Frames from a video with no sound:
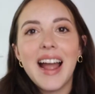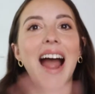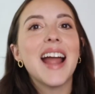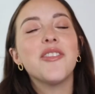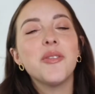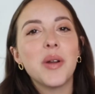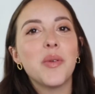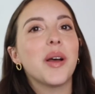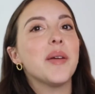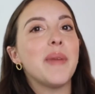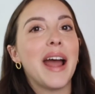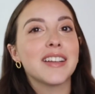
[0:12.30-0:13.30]
Hi everyone,
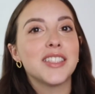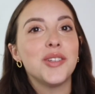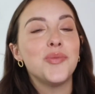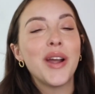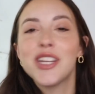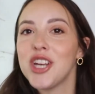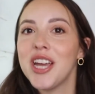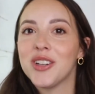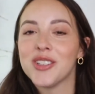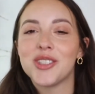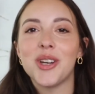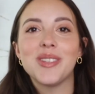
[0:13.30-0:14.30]
welcome back to my
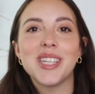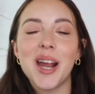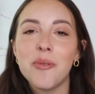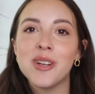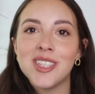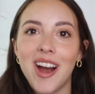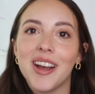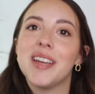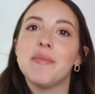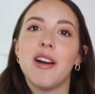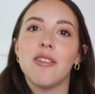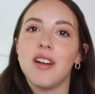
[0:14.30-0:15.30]
channel. So today we're talking
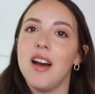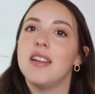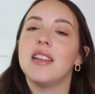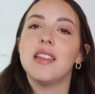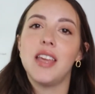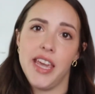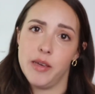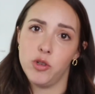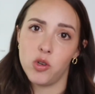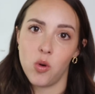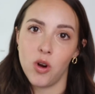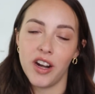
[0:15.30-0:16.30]
about cutting the cable
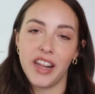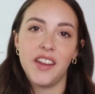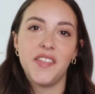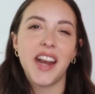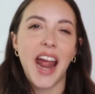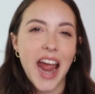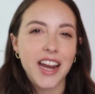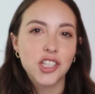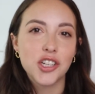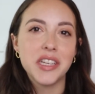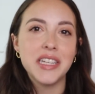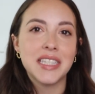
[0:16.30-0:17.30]
cord and if it
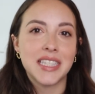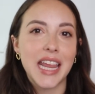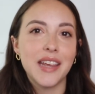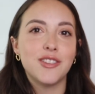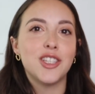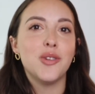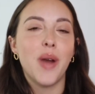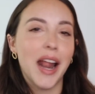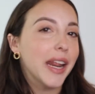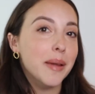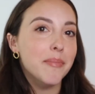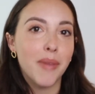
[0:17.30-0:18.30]
actually saves you
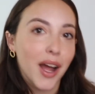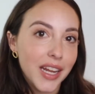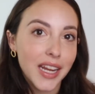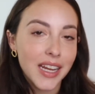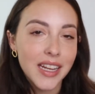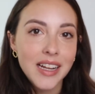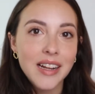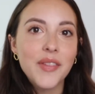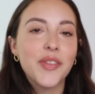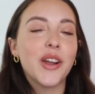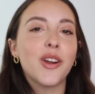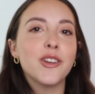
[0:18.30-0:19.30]
any money.
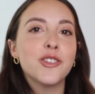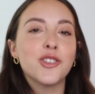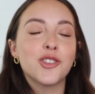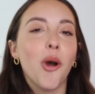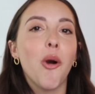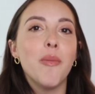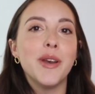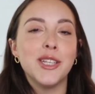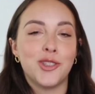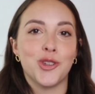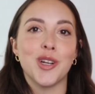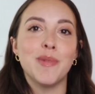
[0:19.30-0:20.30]
There are so many
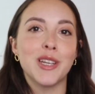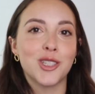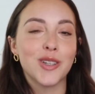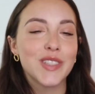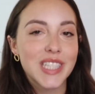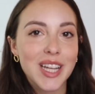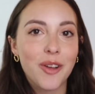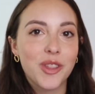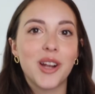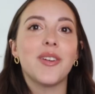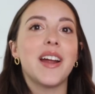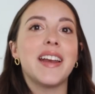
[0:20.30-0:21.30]
streaming services out
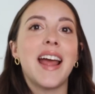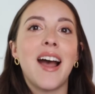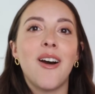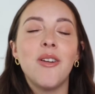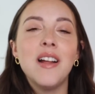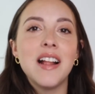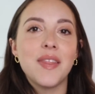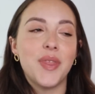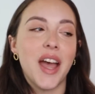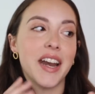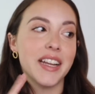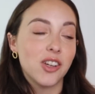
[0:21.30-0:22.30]
there right now
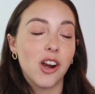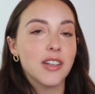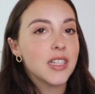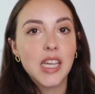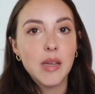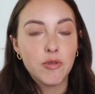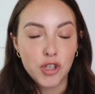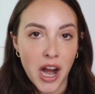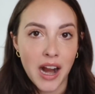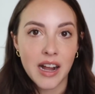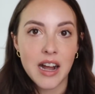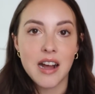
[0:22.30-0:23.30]
that it's hard to keep
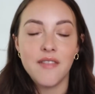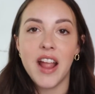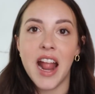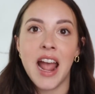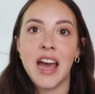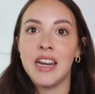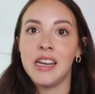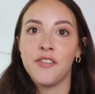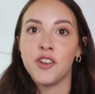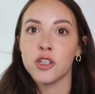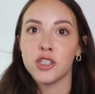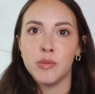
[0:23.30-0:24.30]
track of, and if
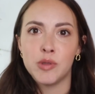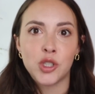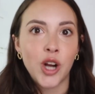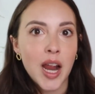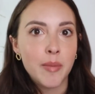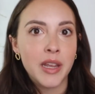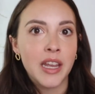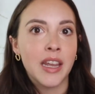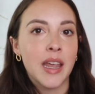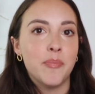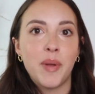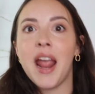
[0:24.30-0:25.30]
you're subscribing
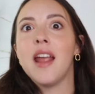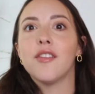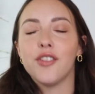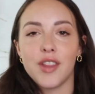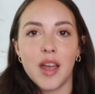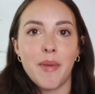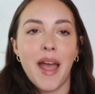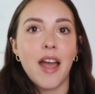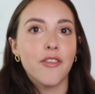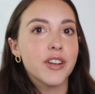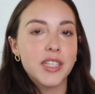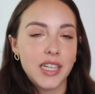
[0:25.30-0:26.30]
and paying for them
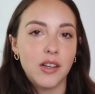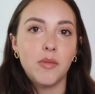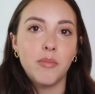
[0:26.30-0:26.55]
every single